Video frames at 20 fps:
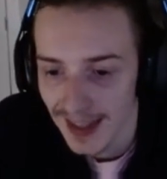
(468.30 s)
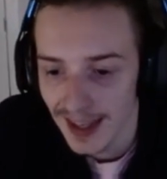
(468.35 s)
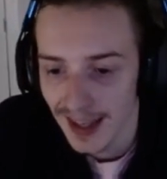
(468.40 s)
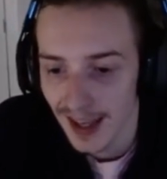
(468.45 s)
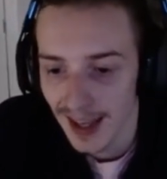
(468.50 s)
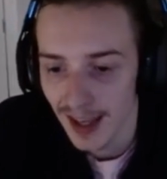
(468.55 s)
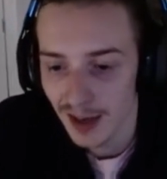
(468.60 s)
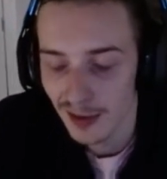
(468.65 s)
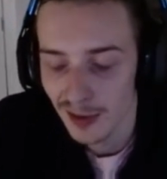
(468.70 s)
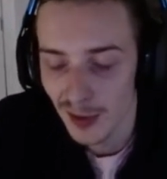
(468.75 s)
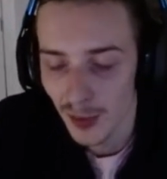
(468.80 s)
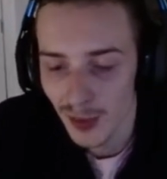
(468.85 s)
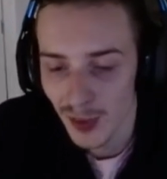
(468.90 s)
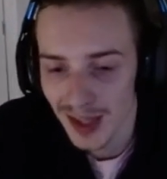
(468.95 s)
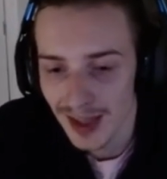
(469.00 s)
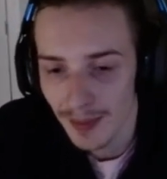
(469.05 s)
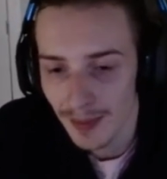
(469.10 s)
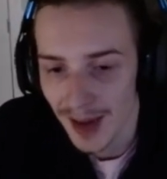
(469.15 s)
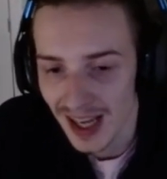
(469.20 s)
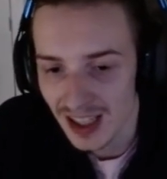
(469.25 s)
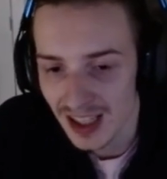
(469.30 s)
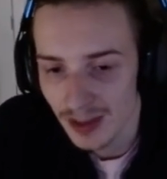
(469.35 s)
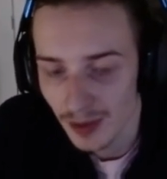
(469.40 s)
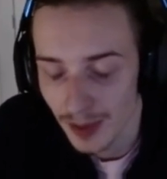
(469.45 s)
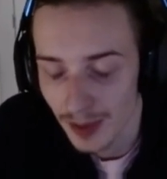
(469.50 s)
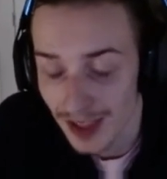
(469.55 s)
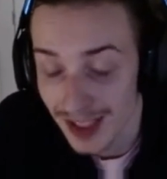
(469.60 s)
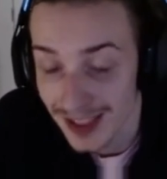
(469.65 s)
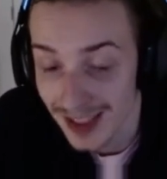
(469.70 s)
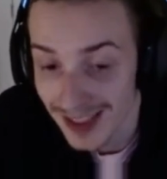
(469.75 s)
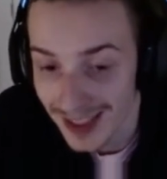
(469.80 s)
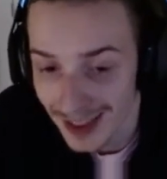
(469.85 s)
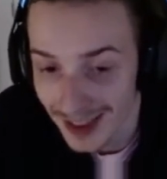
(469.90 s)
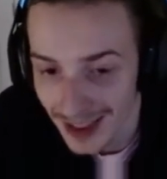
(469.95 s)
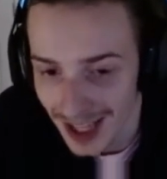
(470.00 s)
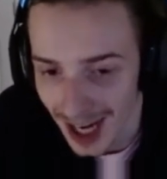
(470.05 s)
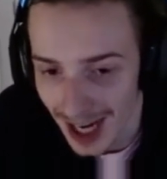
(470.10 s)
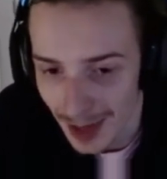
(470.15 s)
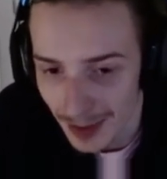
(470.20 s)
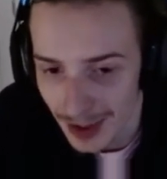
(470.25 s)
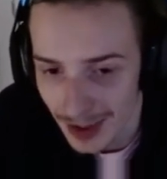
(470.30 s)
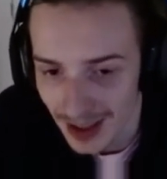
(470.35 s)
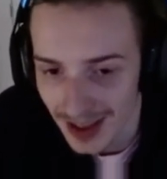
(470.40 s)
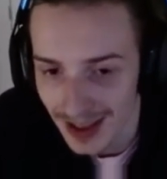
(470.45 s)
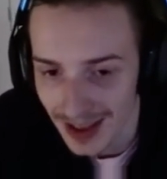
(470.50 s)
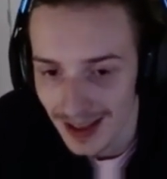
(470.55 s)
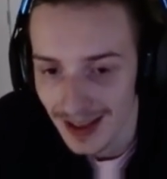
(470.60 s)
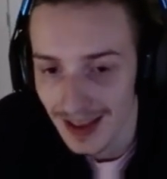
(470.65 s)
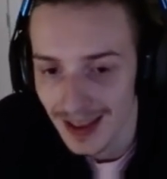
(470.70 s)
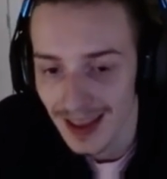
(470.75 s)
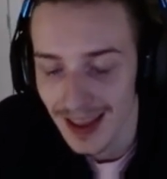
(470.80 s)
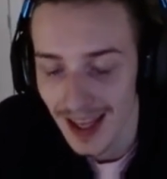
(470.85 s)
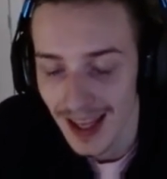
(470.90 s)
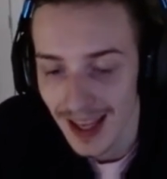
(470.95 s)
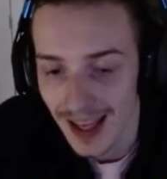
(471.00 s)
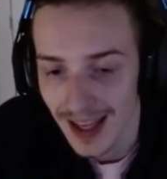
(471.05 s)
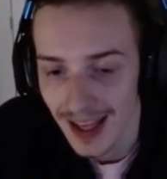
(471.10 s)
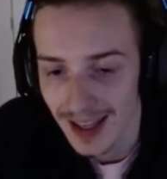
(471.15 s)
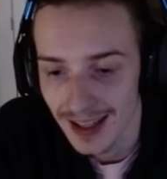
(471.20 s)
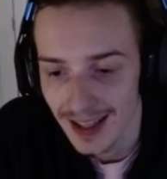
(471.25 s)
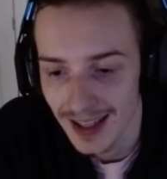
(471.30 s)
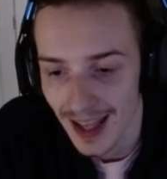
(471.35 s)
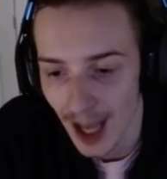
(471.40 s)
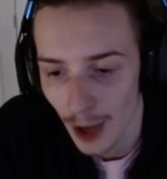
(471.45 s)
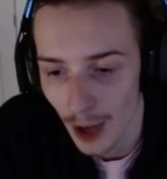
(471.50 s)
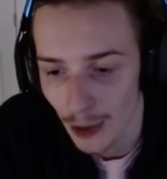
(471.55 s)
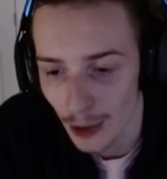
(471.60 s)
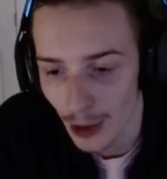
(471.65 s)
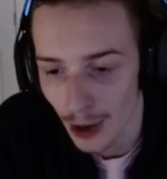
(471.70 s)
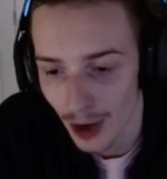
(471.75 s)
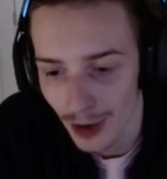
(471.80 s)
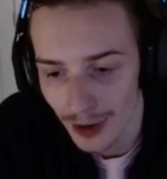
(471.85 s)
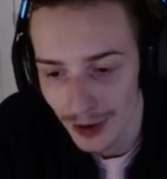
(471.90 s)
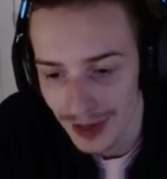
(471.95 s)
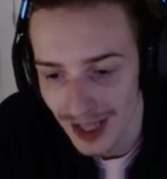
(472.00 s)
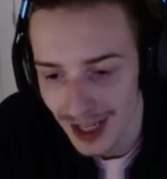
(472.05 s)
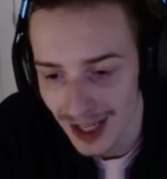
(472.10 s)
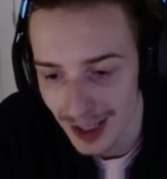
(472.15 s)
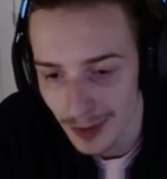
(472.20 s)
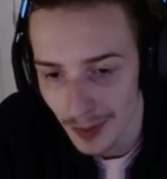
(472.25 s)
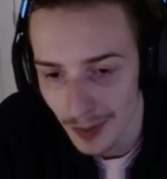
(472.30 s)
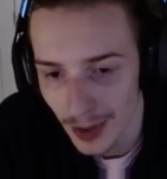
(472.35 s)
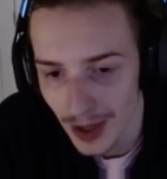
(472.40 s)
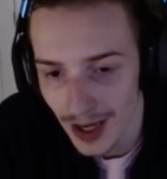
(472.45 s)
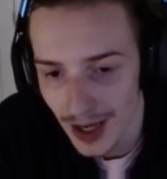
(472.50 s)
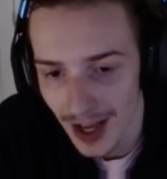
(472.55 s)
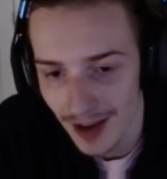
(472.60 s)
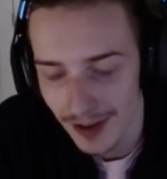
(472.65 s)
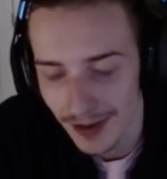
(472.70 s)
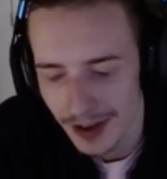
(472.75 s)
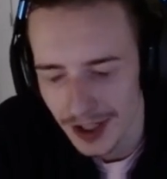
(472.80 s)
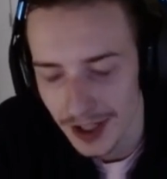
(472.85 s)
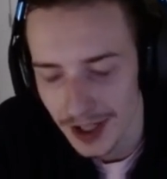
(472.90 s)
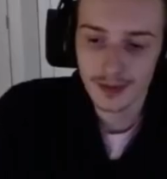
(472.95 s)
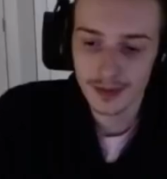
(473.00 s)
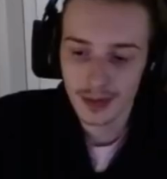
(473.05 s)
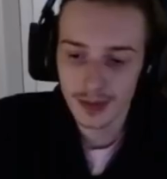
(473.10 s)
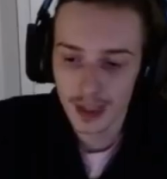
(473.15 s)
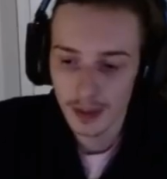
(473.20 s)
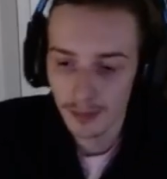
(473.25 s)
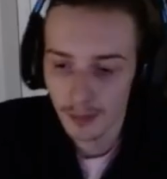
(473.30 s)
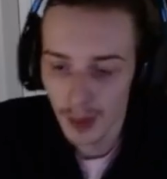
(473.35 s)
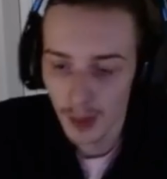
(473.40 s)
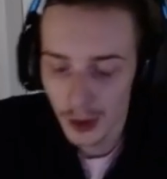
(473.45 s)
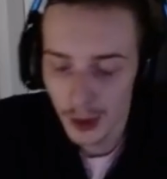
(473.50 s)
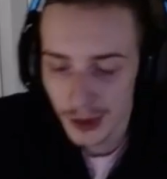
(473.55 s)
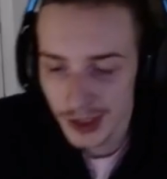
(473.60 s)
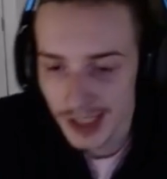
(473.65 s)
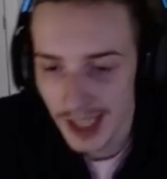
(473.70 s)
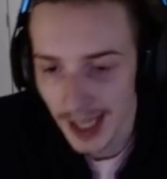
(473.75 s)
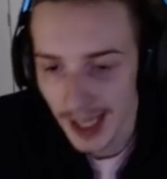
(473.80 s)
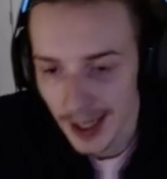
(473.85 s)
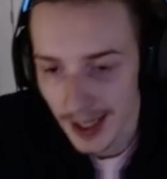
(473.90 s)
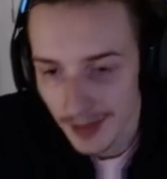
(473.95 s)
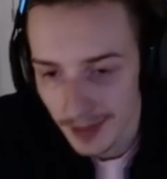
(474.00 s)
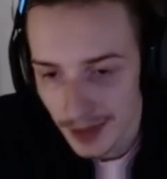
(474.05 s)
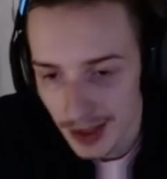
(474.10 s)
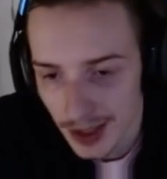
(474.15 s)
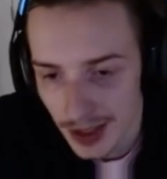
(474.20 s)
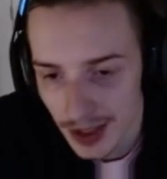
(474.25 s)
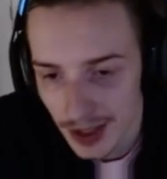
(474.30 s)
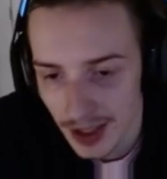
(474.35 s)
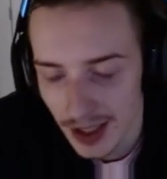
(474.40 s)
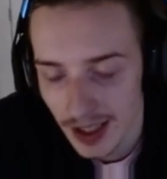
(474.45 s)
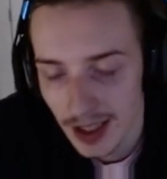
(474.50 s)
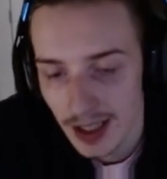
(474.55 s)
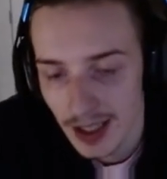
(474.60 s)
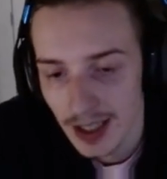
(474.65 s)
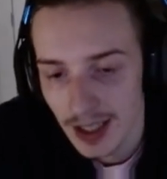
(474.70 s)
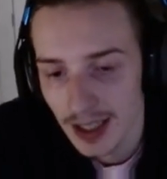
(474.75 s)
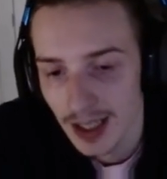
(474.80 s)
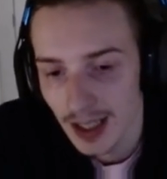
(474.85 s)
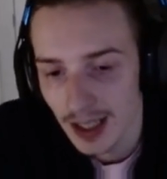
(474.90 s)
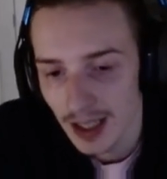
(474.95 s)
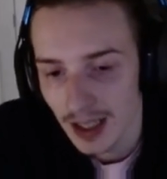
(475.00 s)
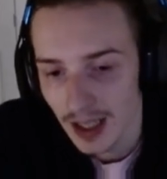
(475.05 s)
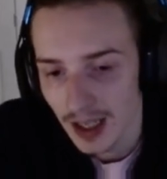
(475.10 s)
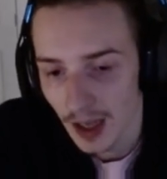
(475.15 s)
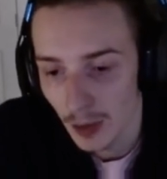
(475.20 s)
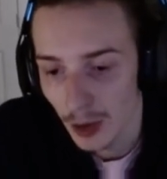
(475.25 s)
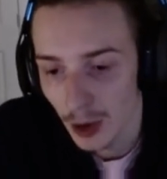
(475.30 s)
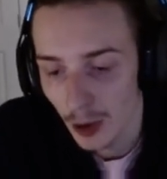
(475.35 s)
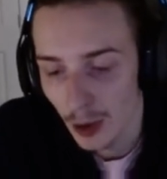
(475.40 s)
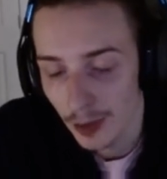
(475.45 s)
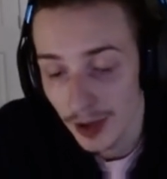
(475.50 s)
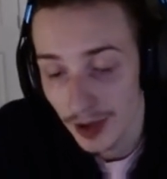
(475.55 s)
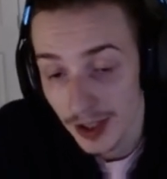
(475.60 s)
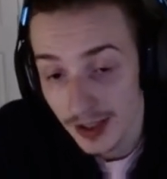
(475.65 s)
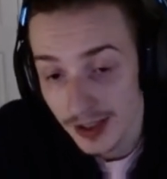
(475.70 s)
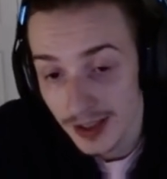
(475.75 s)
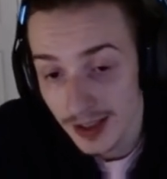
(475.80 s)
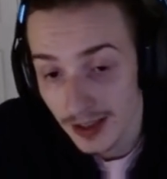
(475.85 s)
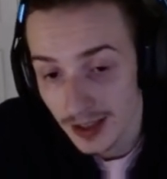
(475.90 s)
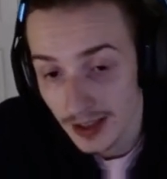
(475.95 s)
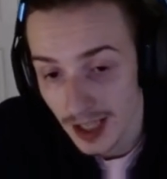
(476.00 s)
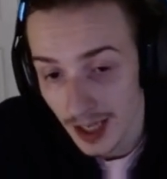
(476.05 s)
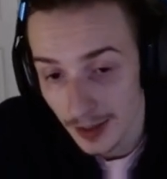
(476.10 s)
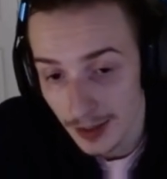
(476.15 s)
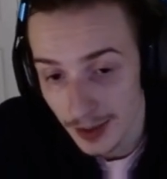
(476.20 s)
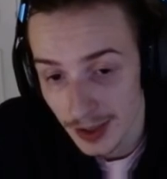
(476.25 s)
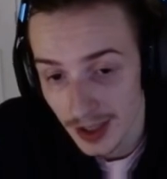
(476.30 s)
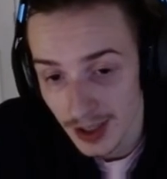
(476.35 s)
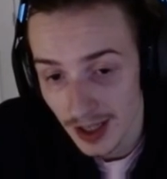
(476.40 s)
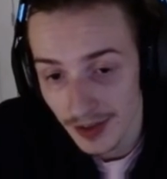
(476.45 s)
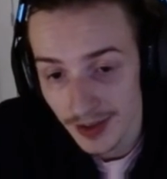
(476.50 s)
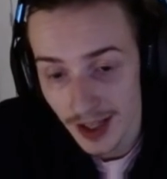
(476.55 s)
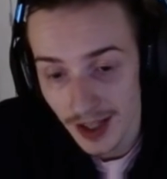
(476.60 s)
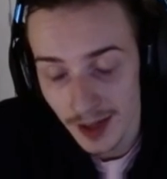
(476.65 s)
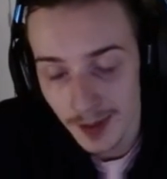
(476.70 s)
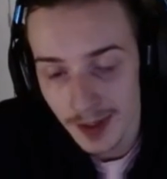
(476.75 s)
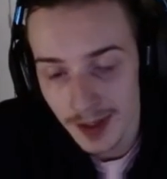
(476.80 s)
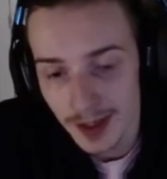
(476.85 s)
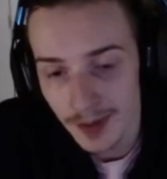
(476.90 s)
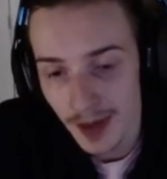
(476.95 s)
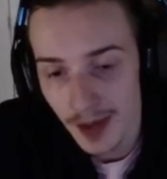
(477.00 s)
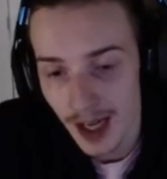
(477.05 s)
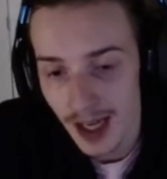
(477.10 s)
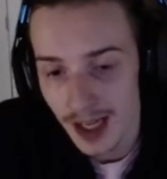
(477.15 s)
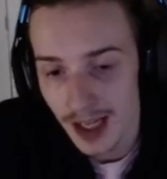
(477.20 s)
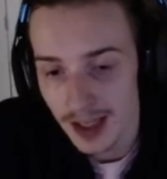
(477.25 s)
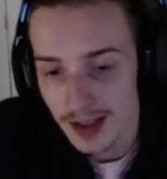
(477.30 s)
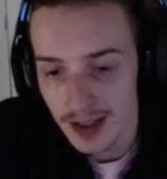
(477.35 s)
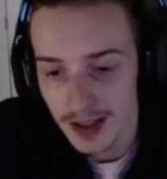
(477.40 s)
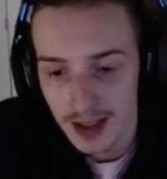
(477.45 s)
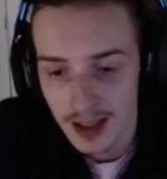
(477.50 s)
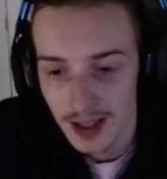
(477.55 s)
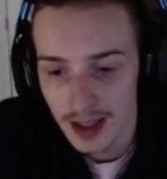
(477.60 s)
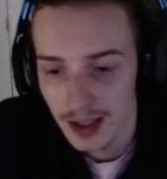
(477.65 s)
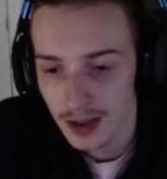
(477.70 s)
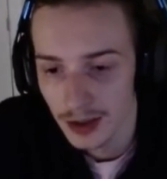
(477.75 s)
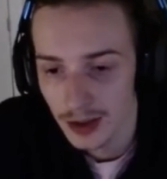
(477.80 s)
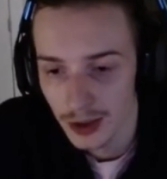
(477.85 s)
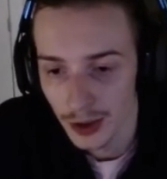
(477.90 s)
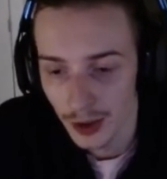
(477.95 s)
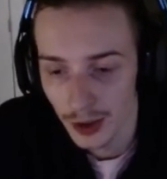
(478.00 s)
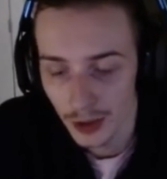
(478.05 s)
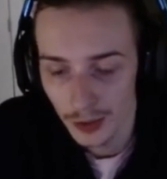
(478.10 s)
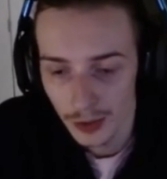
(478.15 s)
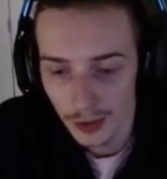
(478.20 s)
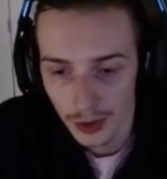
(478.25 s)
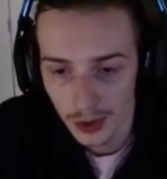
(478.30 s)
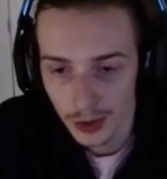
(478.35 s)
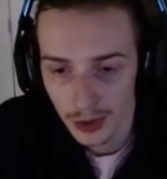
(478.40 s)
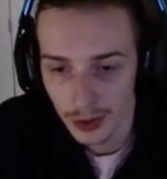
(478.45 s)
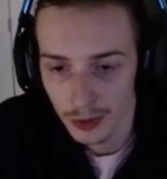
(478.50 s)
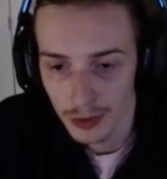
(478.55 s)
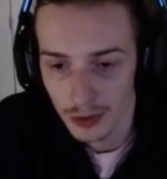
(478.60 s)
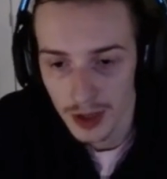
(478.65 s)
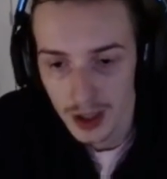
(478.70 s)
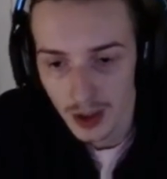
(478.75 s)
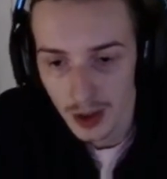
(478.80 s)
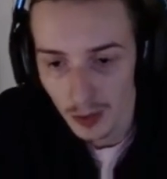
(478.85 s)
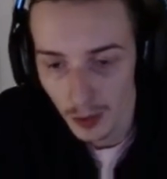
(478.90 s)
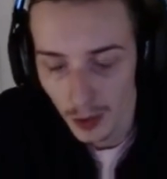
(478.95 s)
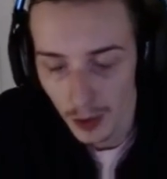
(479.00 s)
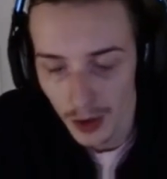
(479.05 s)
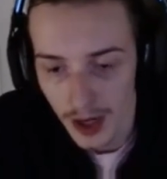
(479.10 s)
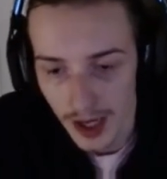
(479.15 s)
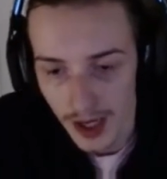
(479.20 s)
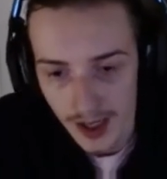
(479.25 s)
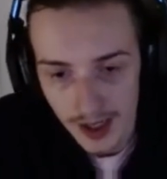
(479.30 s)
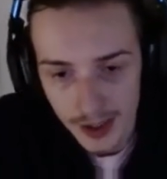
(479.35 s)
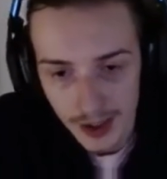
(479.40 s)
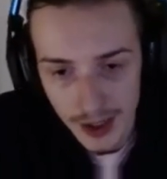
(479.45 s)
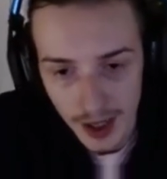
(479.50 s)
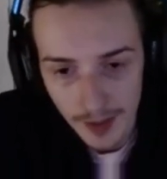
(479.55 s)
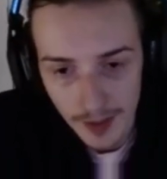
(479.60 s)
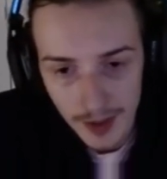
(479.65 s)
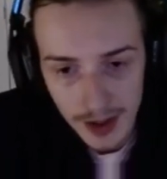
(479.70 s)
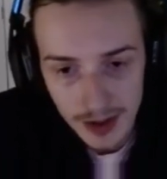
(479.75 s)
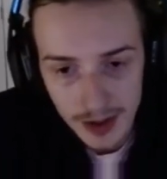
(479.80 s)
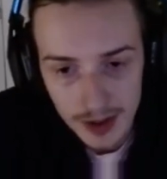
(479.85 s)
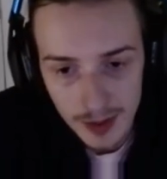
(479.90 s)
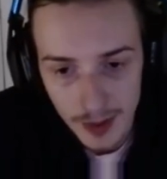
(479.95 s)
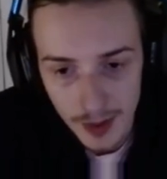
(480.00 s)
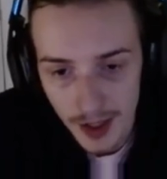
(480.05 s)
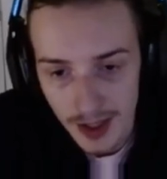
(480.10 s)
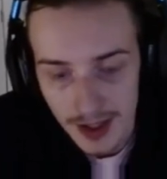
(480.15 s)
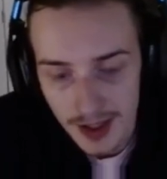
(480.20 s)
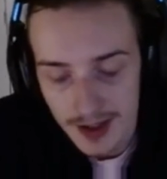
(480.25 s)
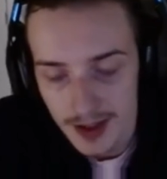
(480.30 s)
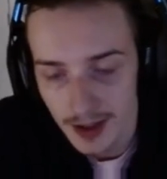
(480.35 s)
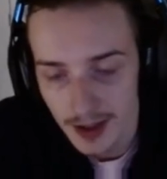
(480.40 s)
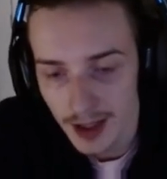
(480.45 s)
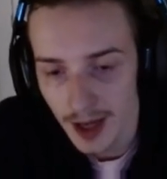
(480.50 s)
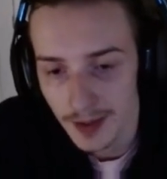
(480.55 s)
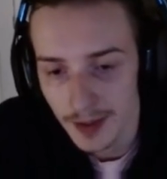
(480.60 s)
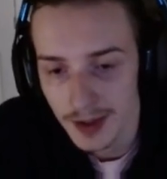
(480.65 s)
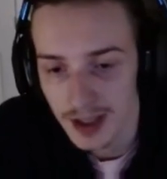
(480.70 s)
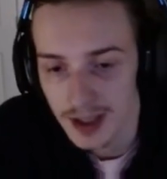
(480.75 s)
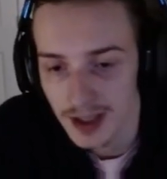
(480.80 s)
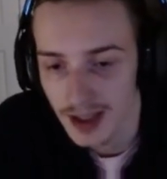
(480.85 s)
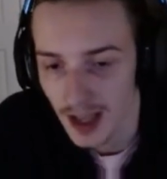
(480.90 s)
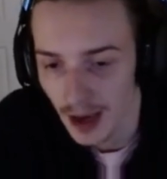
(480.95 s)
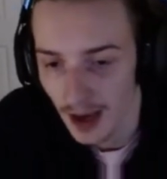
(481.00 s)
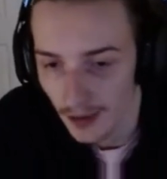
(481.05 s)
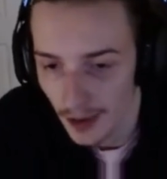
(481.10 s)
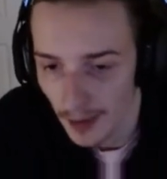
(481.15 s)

and if you read the passive of plated steel caps, they counter auto attacks pretty heavily. Most games I will go plated steel caps. If the enemy team has 3 or more AD champions, plated steel caps is never